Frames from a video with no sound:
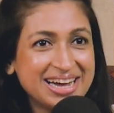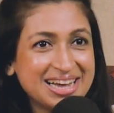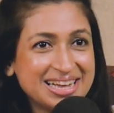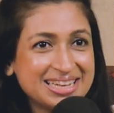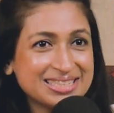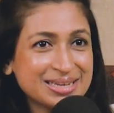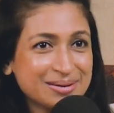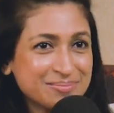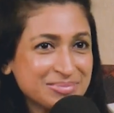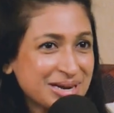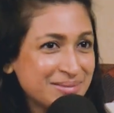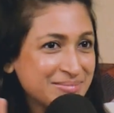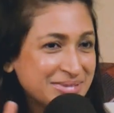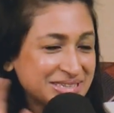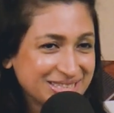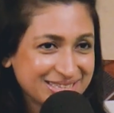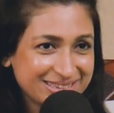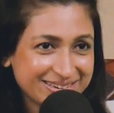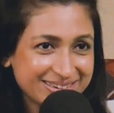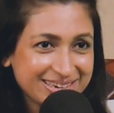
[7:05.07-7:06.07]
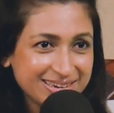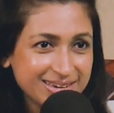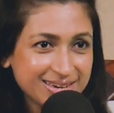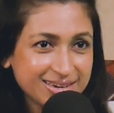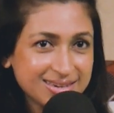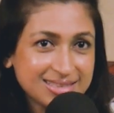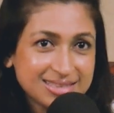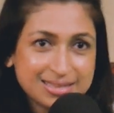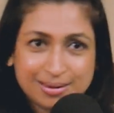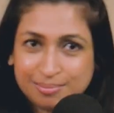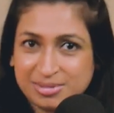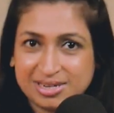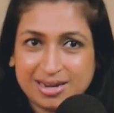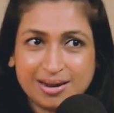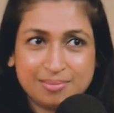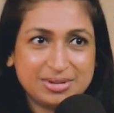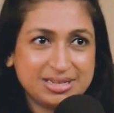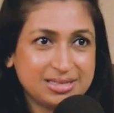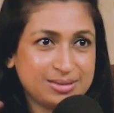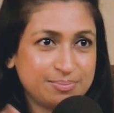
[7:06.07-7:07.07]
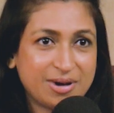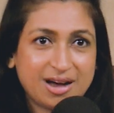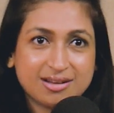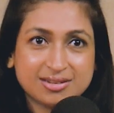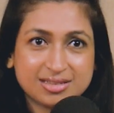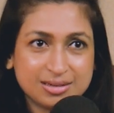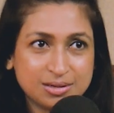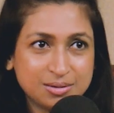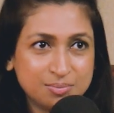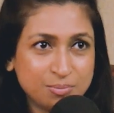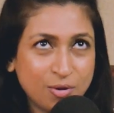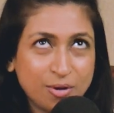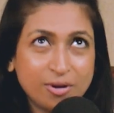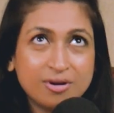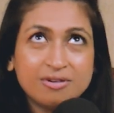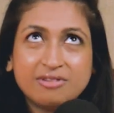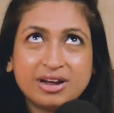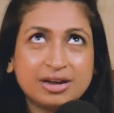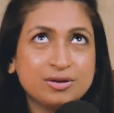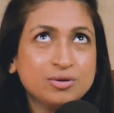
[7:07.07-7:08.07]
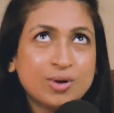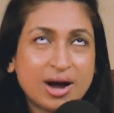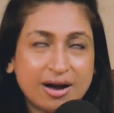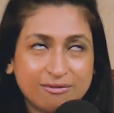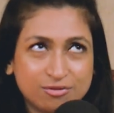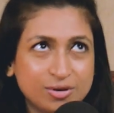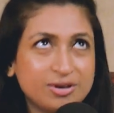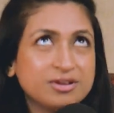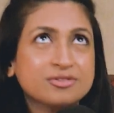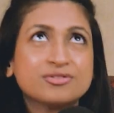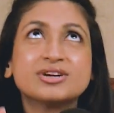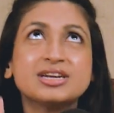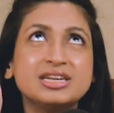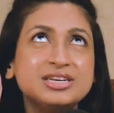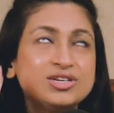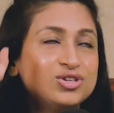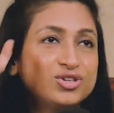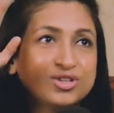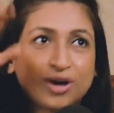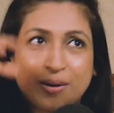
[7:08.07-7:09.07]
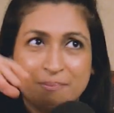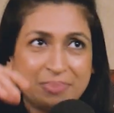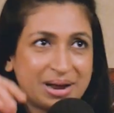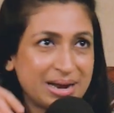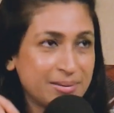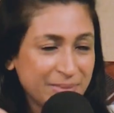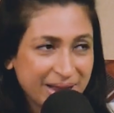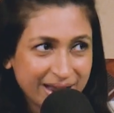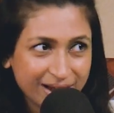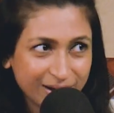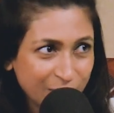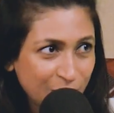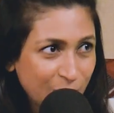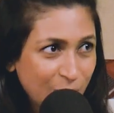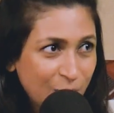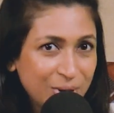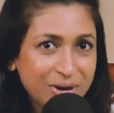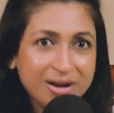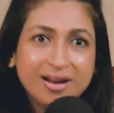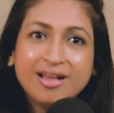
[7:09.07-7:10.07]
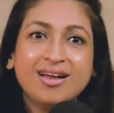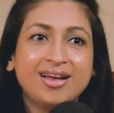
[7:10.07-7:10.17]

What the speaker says: Sometimes it's cricket, sometimes it's basketball, where you have to literally jump and make a goal.